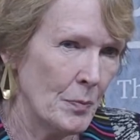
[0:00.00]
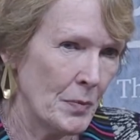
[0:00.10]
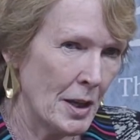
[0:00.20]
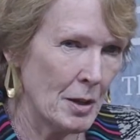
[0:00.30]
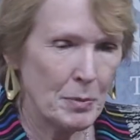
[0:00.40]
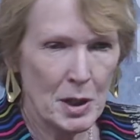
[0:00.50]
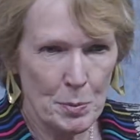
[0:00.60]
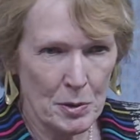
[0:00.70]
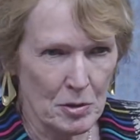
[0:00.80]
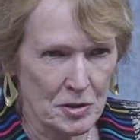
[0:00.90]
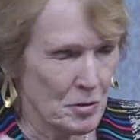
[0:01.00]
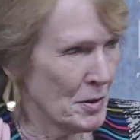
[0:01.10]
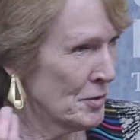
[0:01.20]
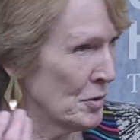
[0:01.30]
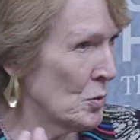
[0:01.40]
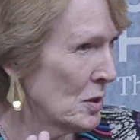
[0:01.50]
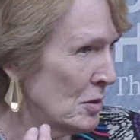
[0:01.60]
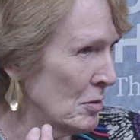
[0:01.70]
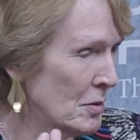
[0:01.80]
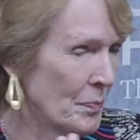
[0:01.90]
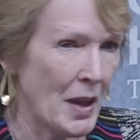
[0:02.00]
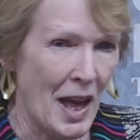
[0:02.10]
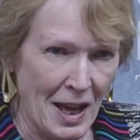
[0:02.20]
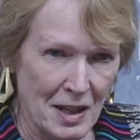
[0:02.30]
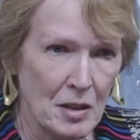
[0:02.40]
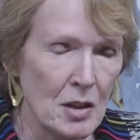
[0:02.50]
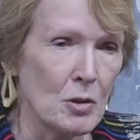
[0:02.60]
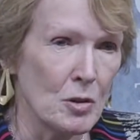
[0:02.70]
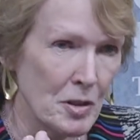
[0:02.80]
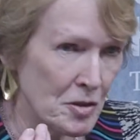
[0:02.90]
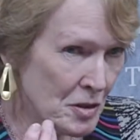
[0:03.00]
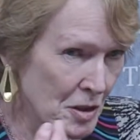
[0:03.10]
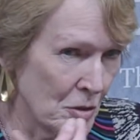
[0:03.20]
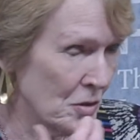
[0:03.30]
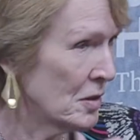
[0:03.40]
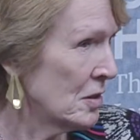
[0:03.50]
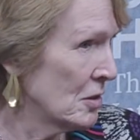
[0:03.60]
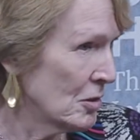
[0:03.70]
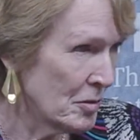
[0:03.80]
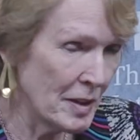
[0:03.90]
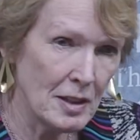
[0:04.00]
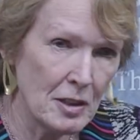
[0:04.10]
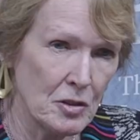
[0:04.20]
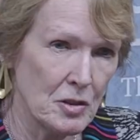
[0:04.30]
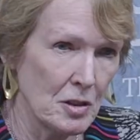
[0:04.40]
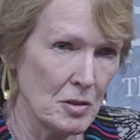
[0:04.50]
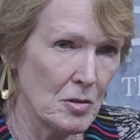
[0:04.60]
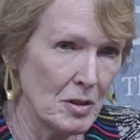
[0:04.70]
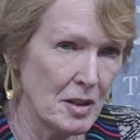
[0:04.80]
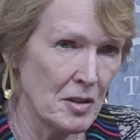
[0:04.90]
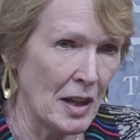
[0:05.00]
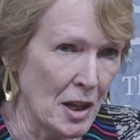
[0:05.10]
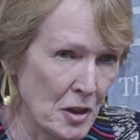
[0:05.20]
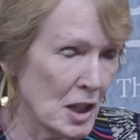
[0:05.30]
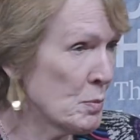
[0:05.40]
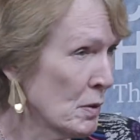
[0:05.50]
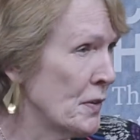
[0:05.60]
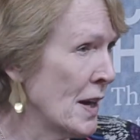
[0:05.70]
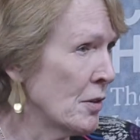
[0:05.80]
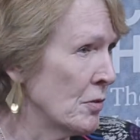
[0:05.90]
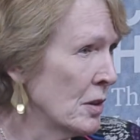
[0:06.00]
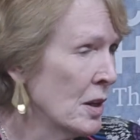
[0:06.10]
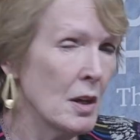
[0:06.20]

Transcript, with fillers: that people around the world had in their own institutions and their own elites and their own leaders, I think is profound.